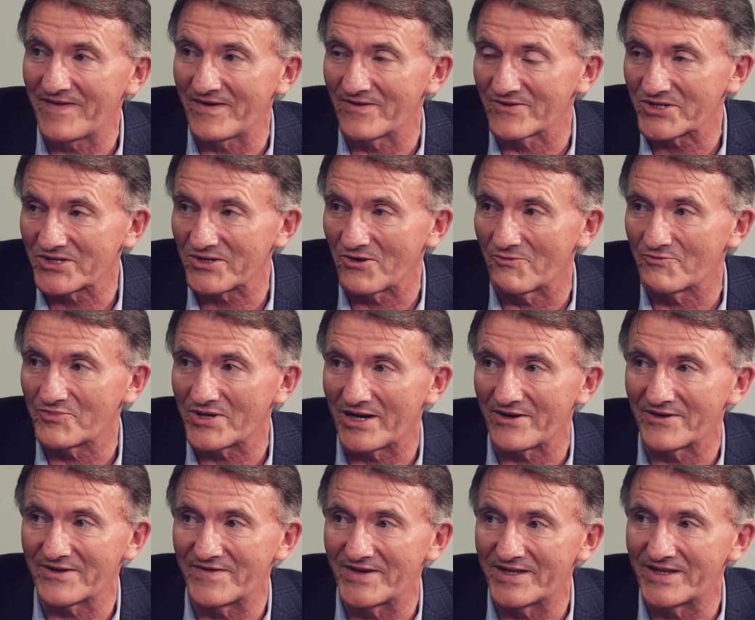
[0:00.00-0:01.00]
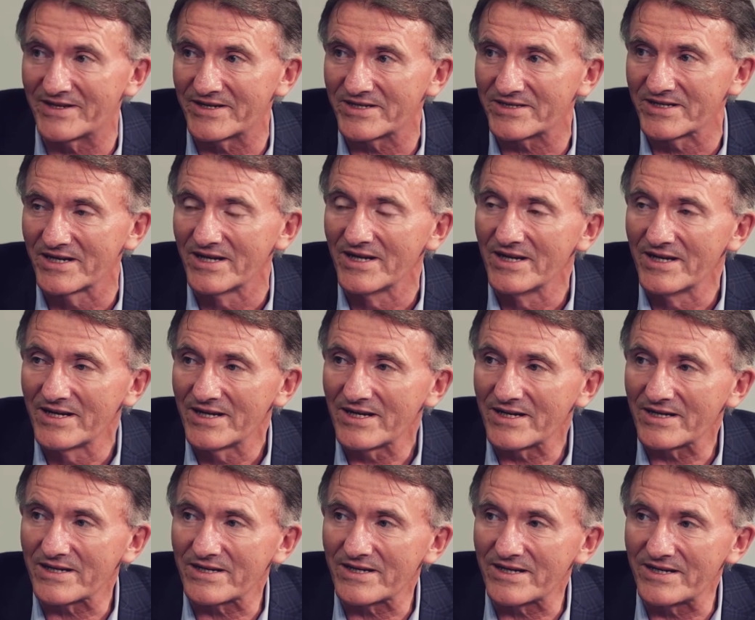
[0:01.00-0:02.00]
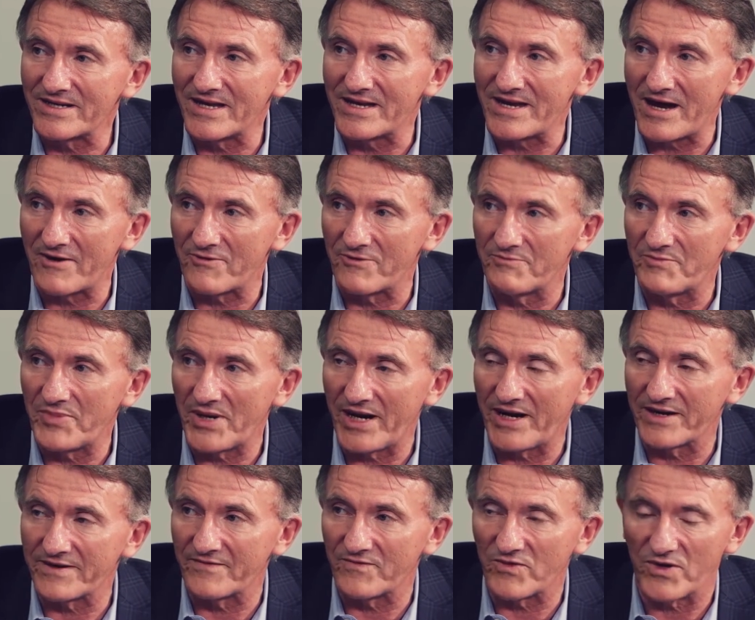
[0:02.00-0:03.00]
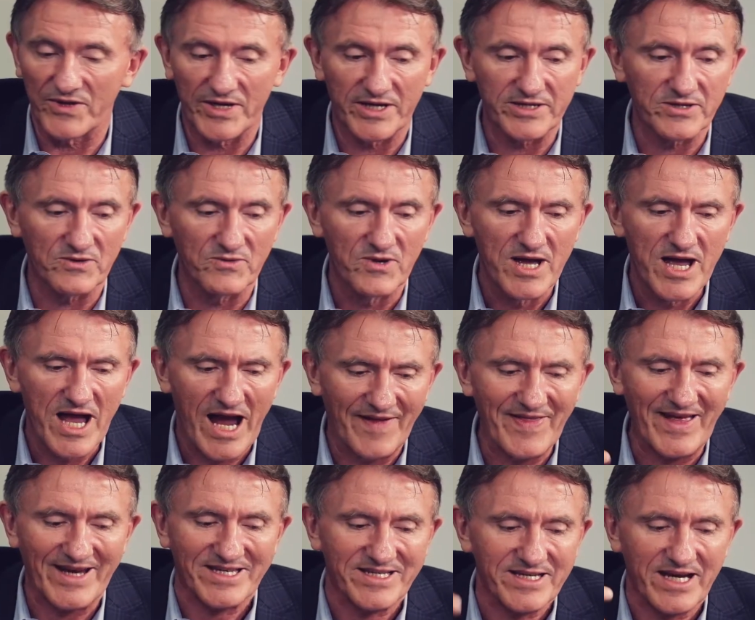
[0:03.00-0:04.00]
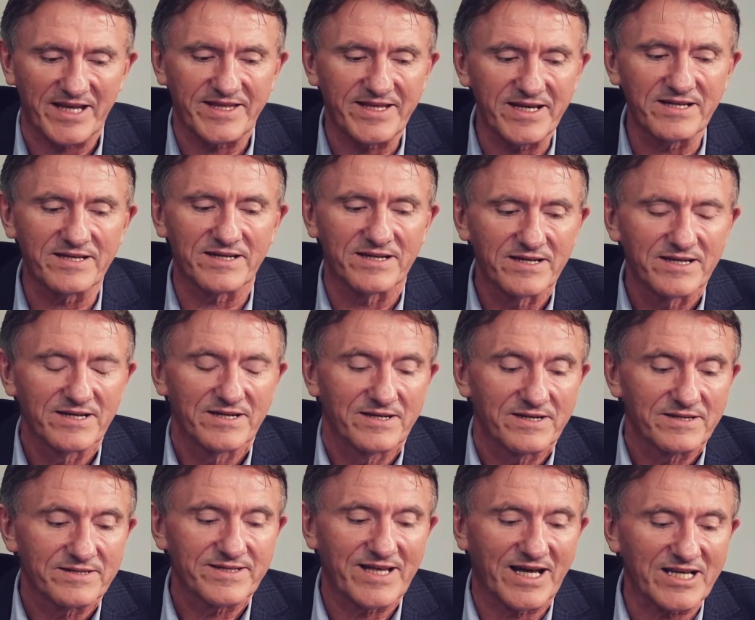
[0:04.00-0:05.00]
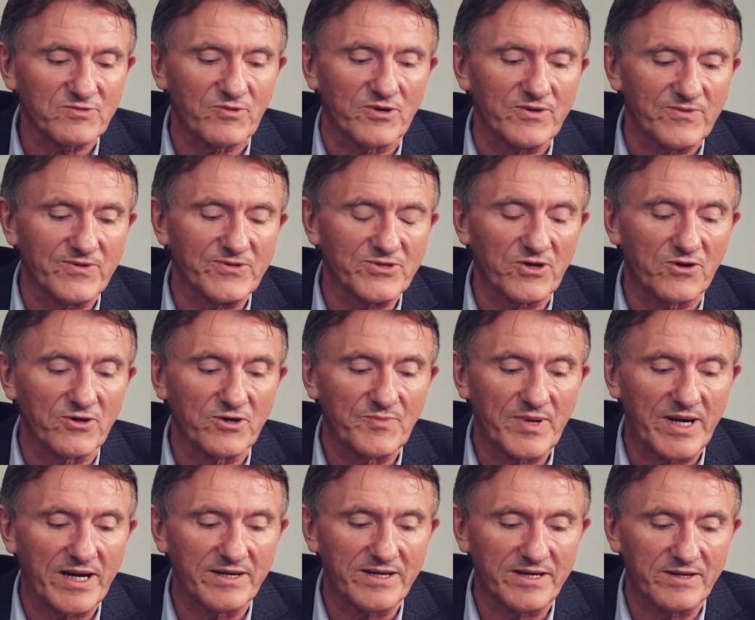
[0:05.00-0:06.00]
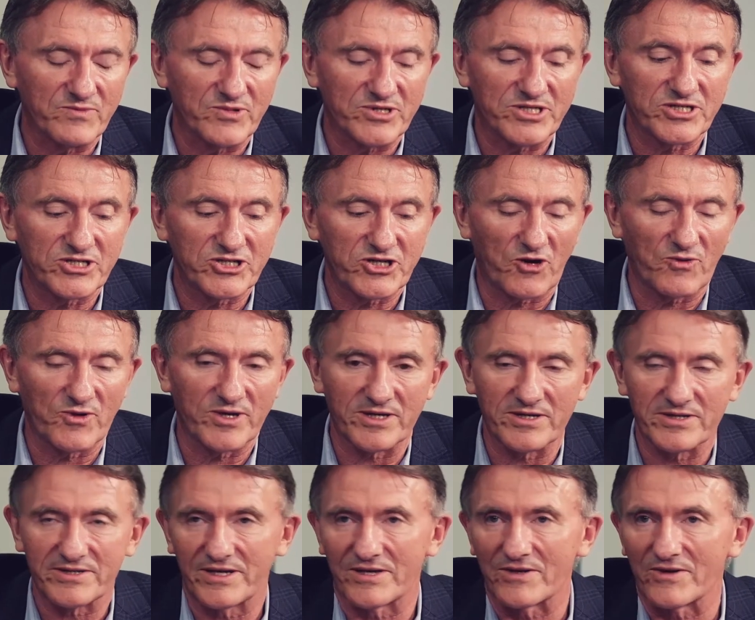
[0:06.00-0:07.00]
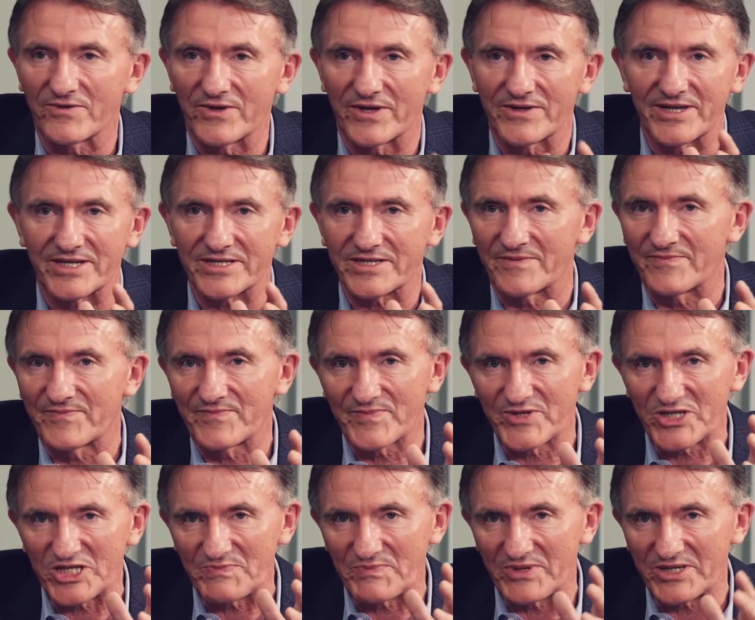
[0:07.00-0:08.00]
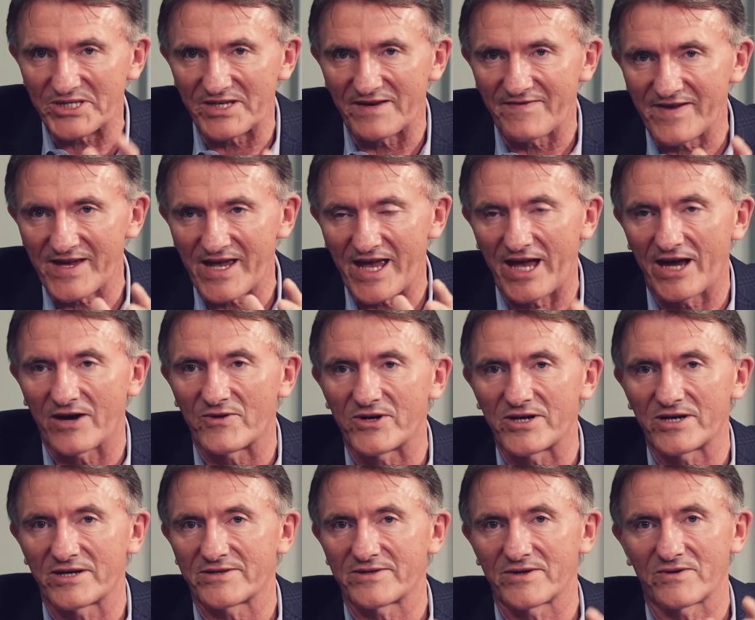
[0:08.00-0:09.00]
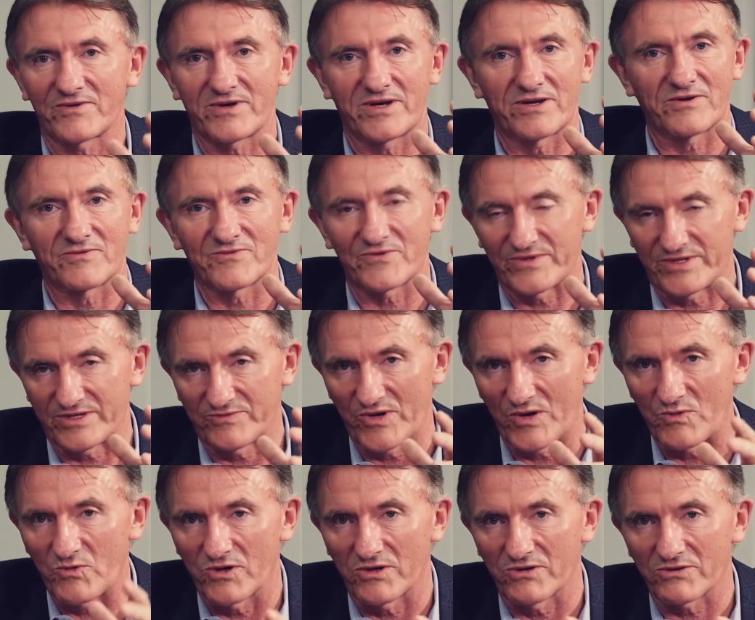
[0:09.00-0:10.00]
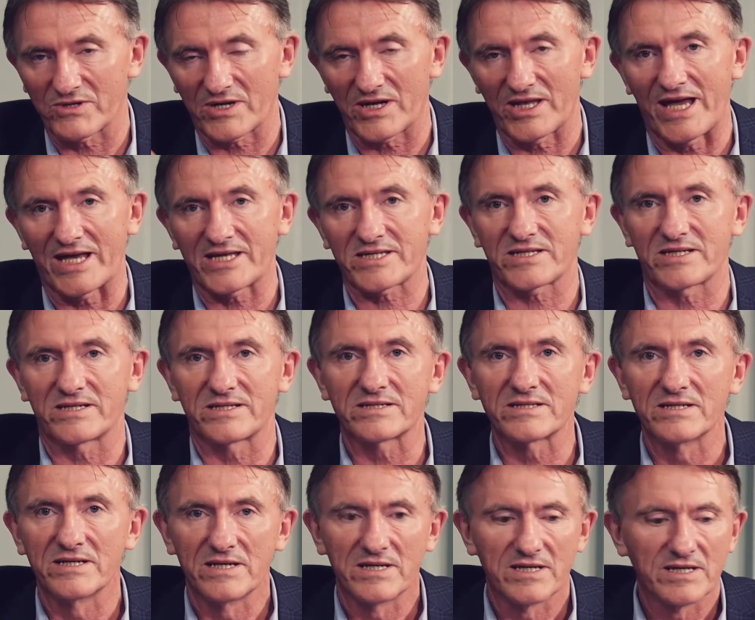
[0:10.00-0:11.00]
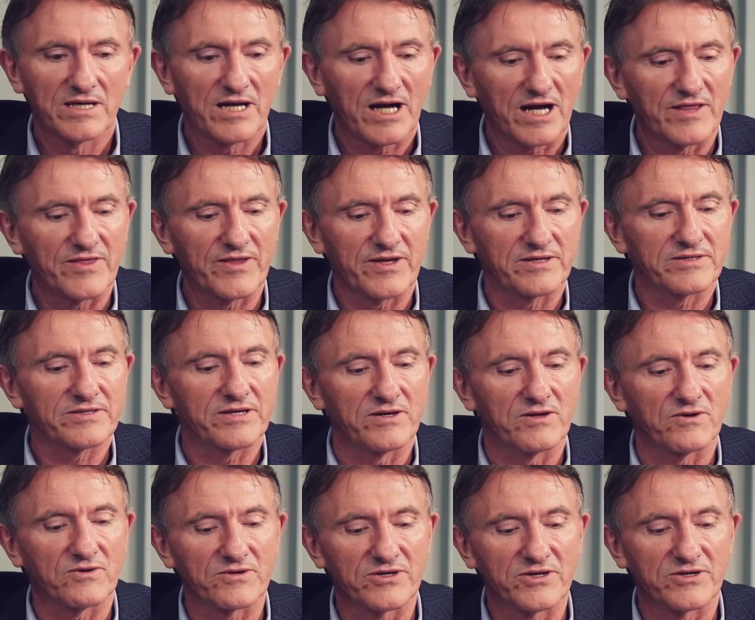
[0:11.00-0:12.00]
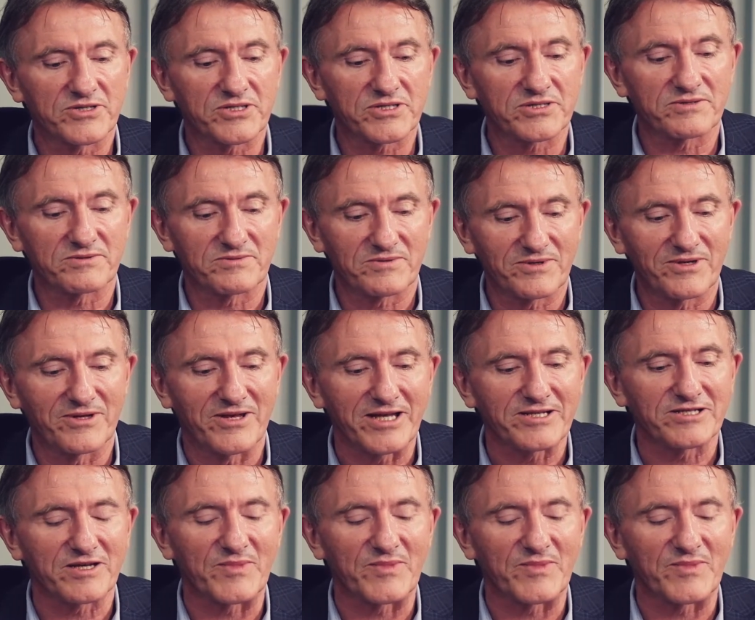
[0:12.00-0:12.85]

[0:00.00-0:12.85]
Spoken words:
feel so proud of it that it's an inherent part of what they do. And I think that's what it was all about. It was showing, that there's a specific area that, that we're world class in, and that, you need